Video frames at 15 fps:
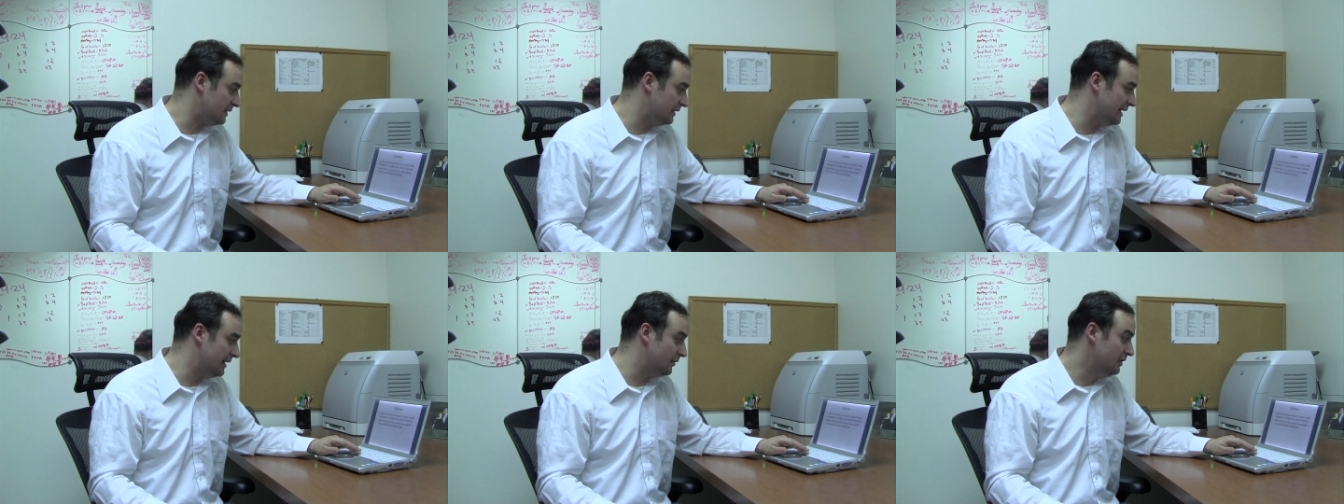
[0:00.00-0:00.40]

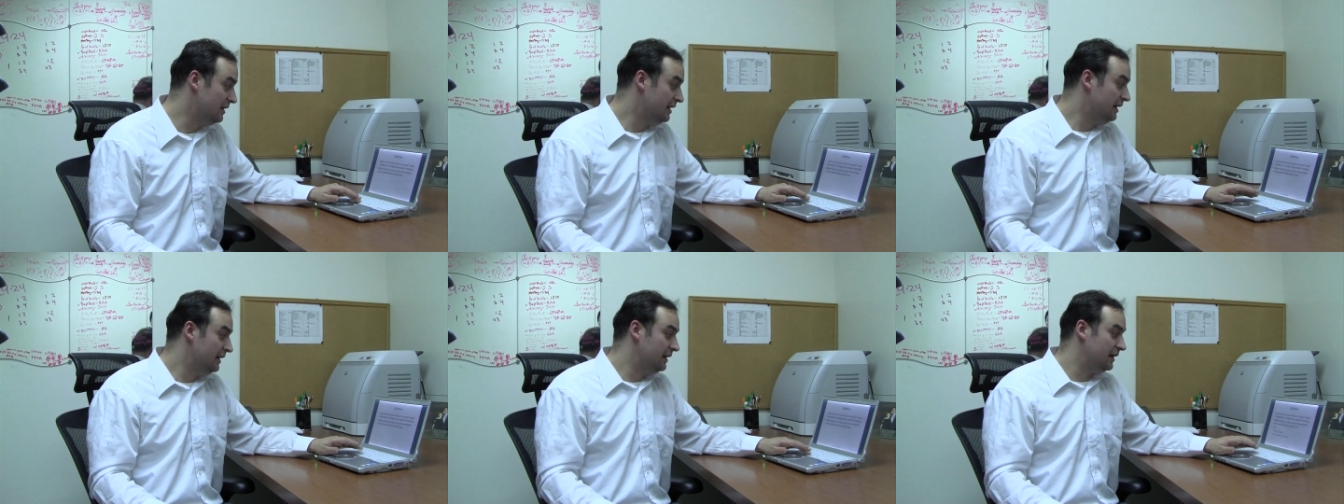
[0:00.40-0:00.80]
Now,
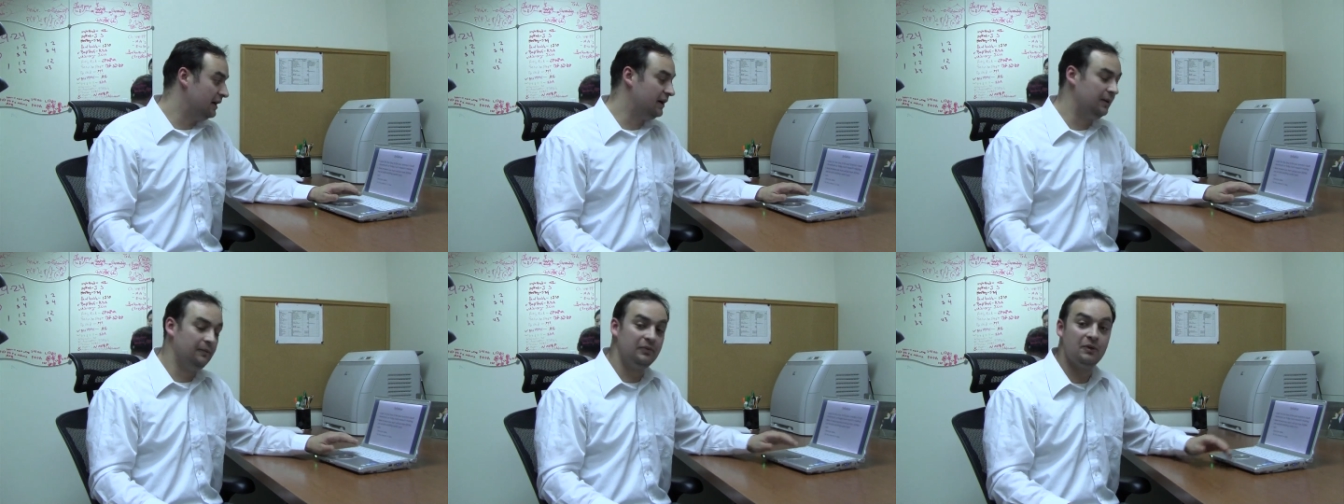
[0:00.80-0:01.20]

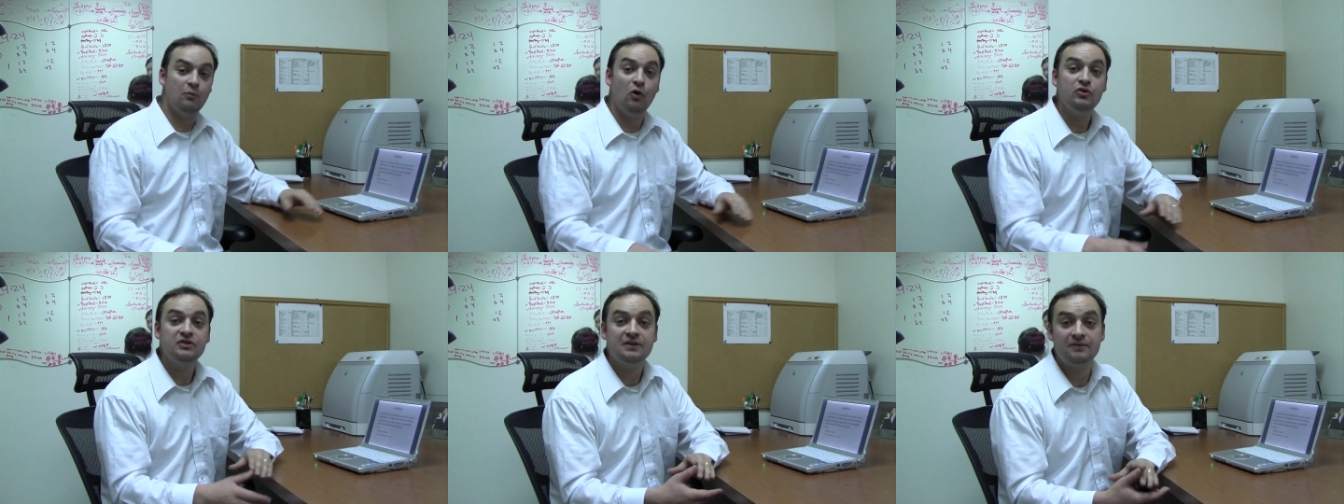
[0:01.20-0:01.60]
um,
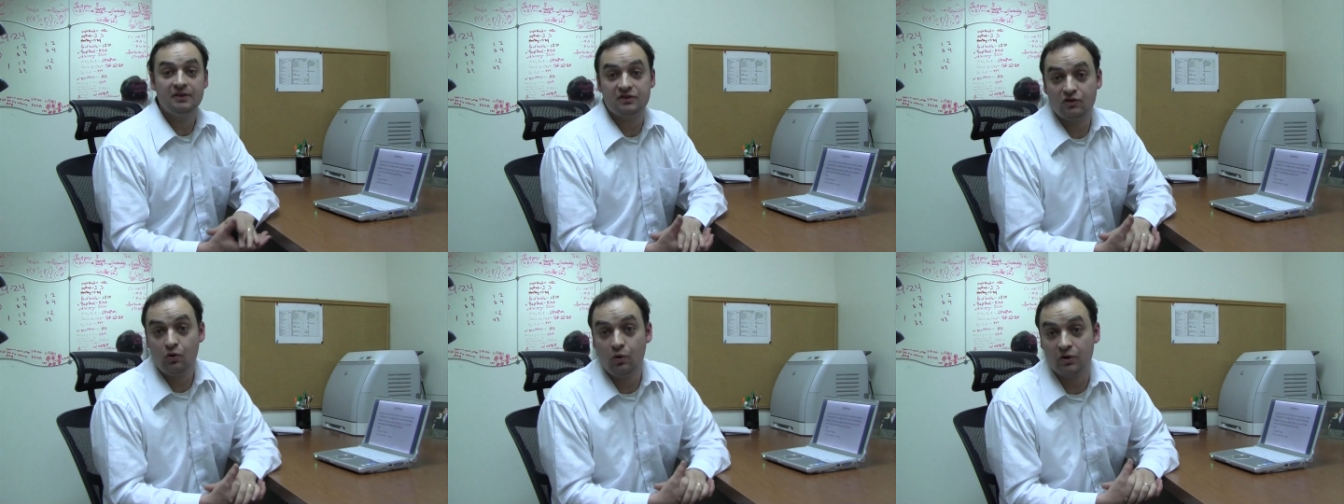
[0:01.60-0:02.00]
most of
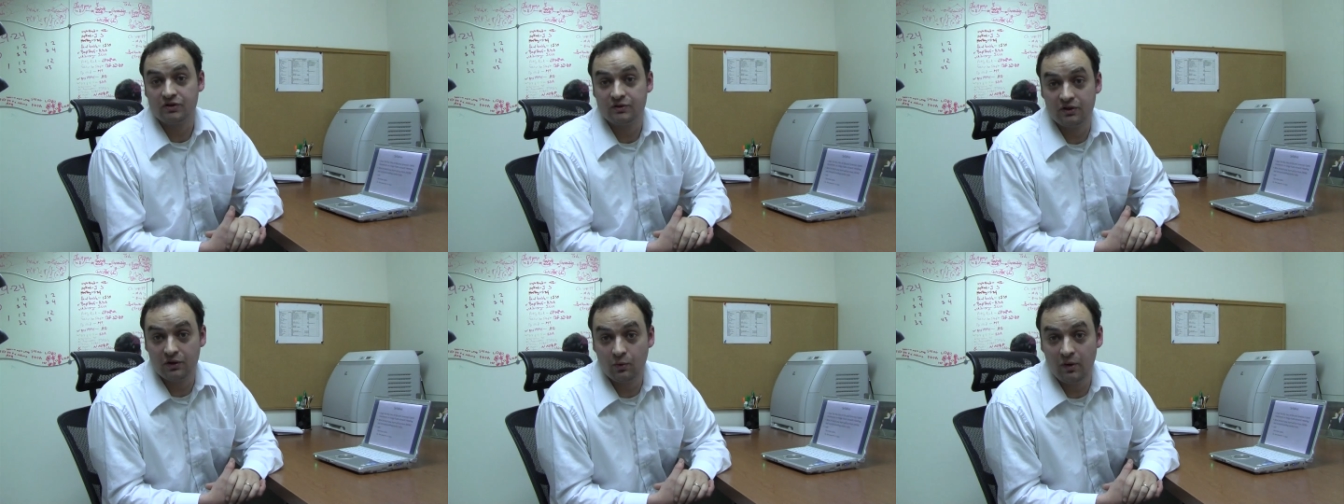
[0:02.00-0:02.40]
this
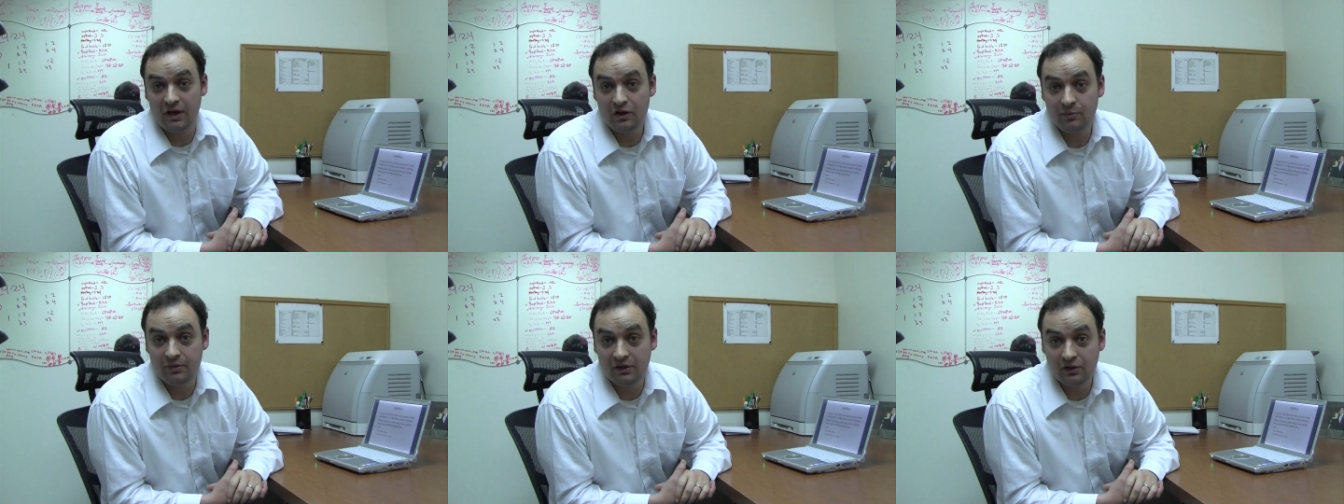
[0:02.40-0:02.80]
course, the way
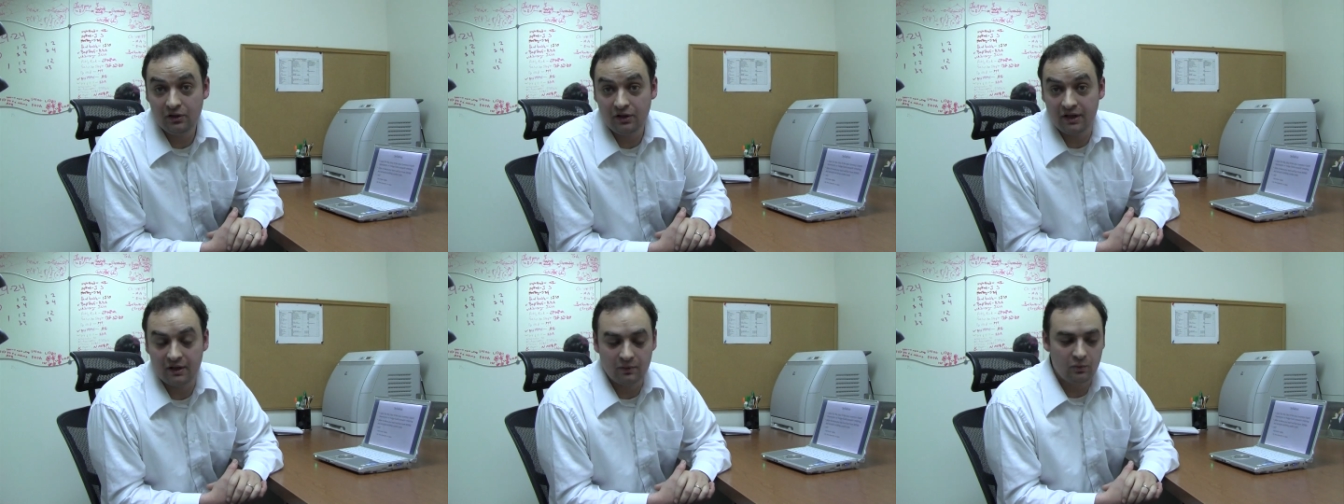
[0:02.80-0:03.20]
you'll be
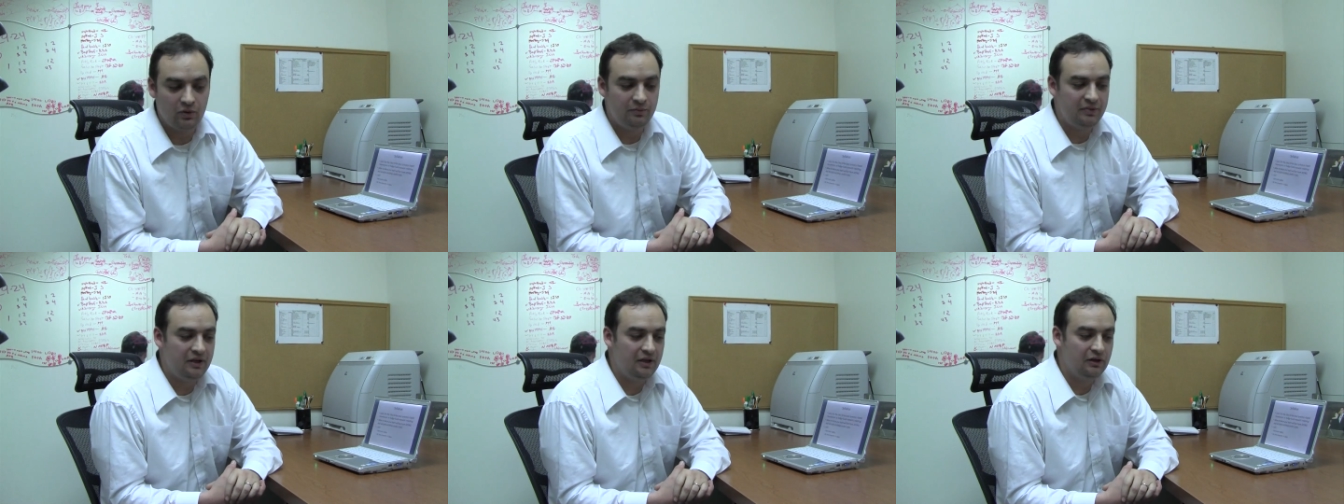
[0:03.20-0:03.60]
learning
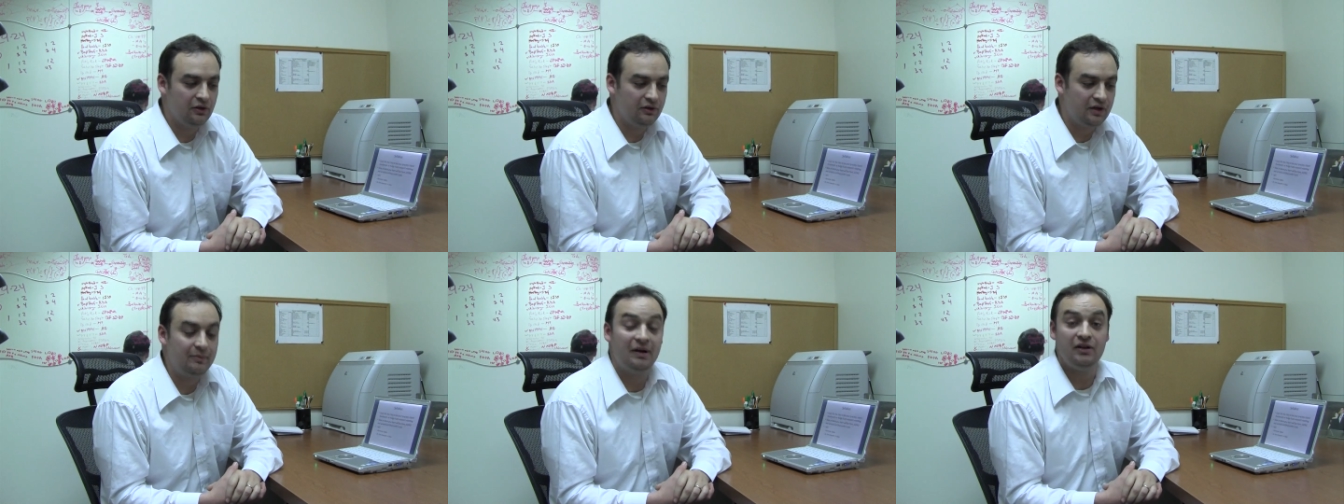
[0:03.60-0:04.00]
will be
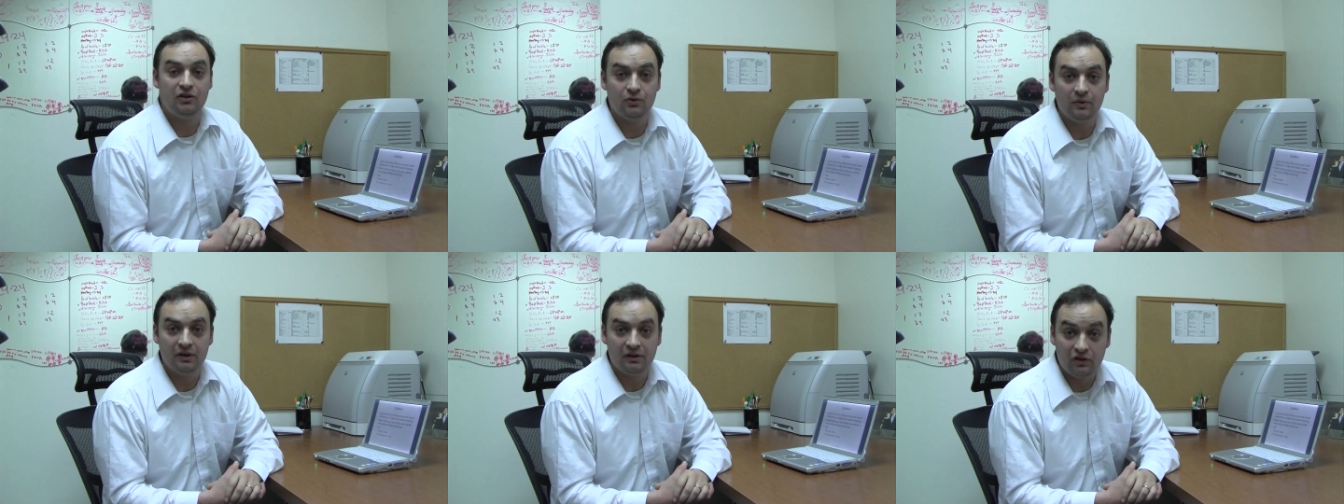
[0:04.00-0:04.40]
learning by
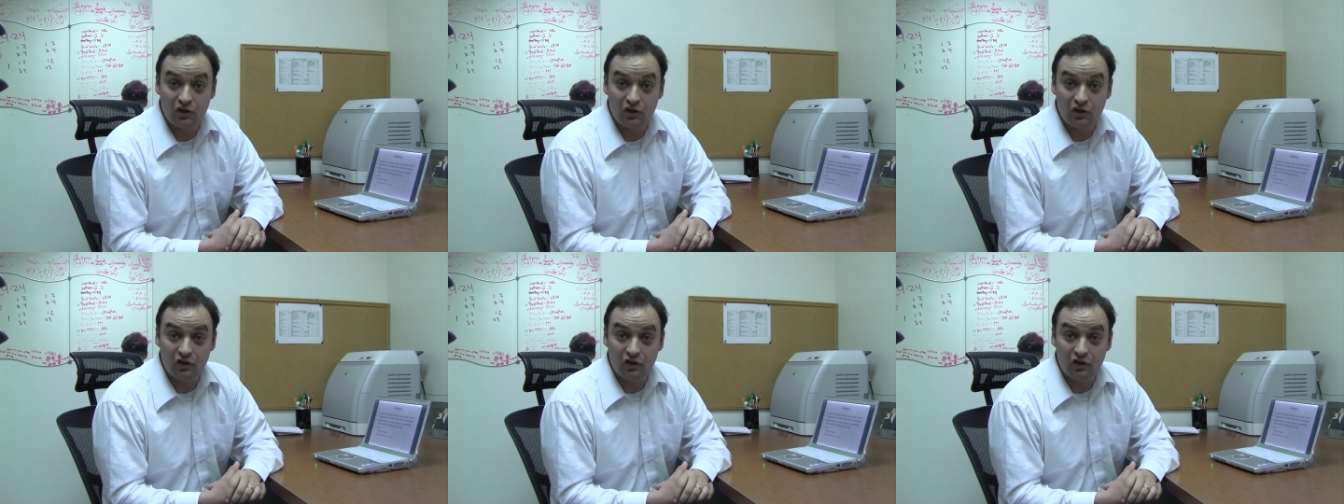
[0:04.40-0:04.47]
doing.